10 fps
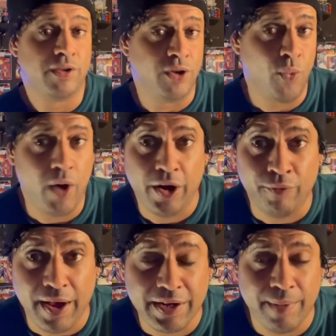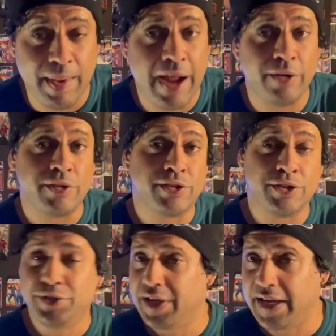you want to recommend or
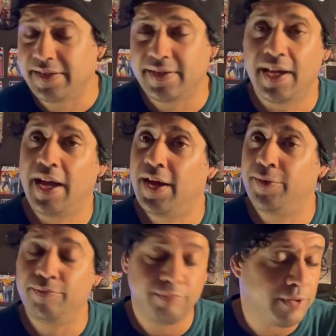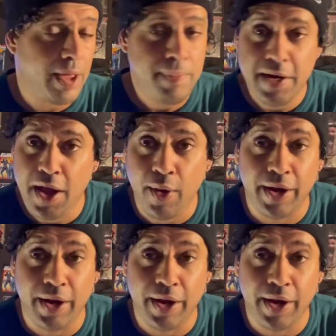suggest, um, let me know.